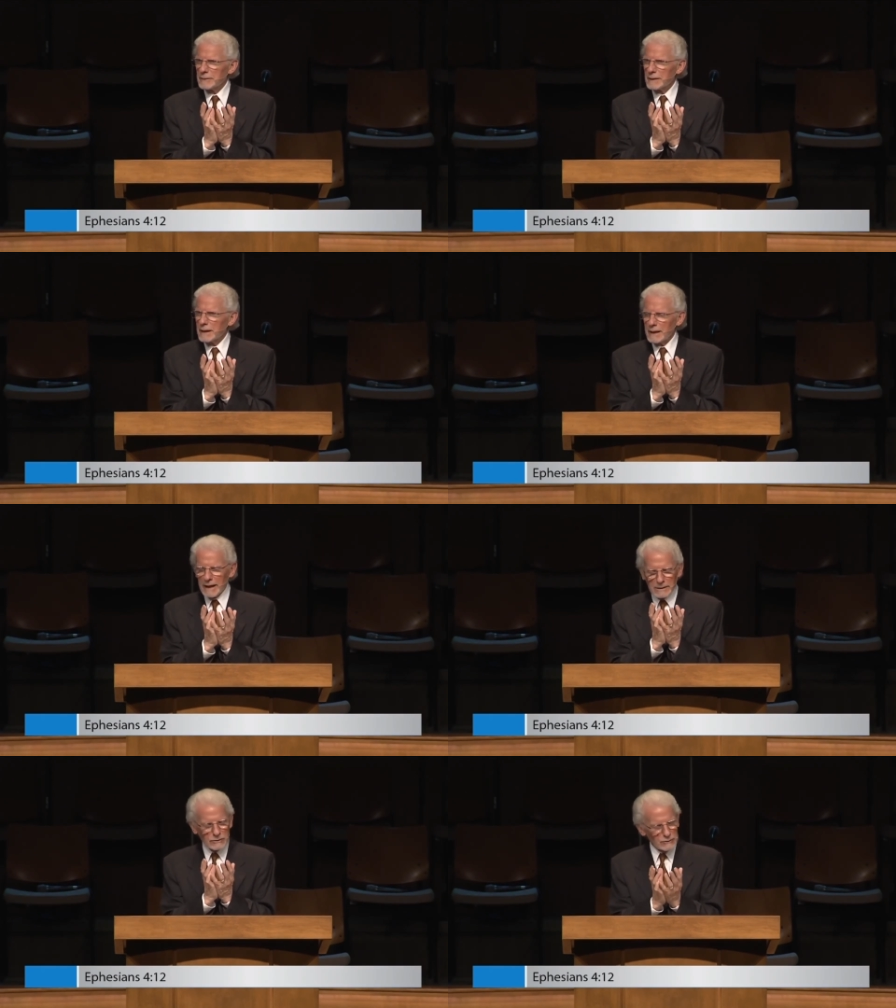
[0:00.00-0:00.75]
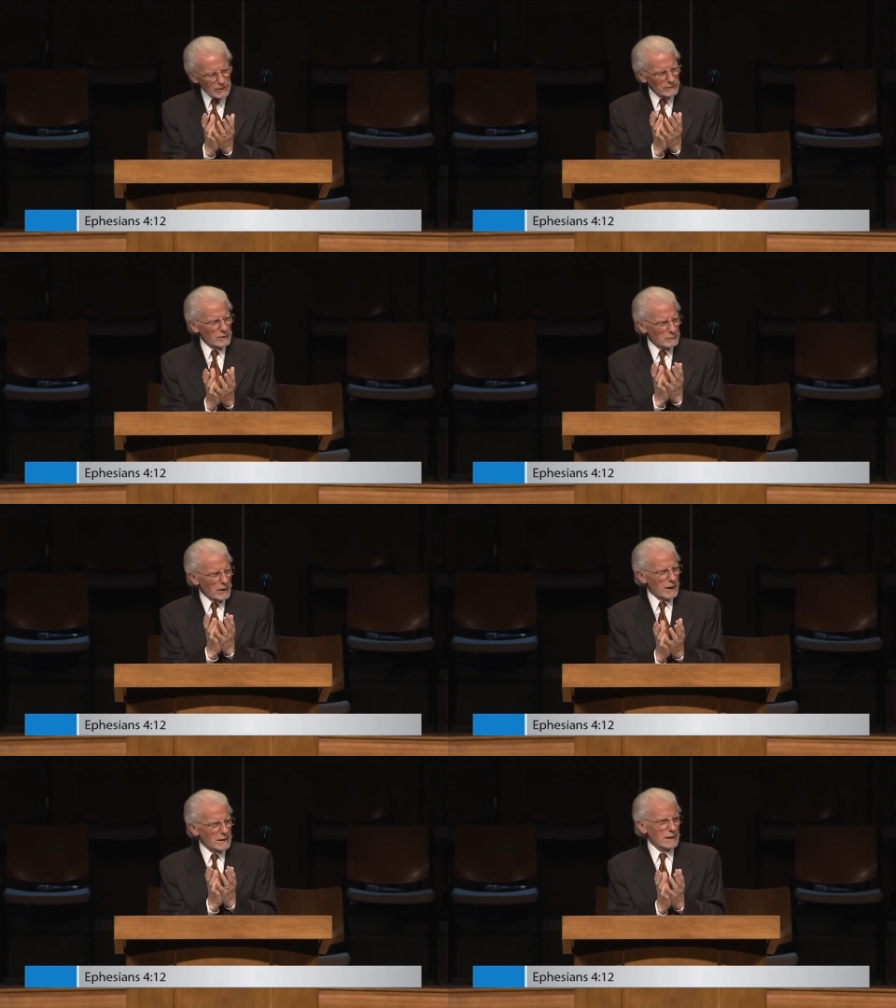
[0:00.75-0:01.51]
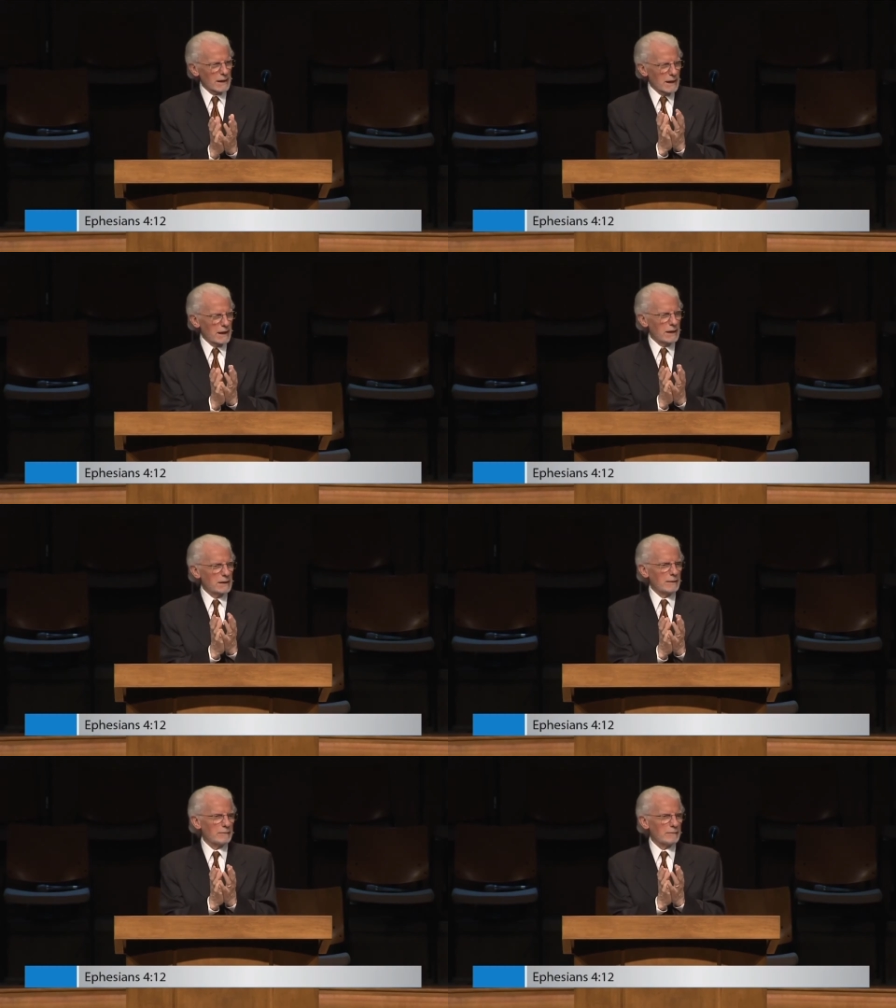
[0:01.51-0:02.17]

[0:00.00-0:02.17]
The analogy of the body again.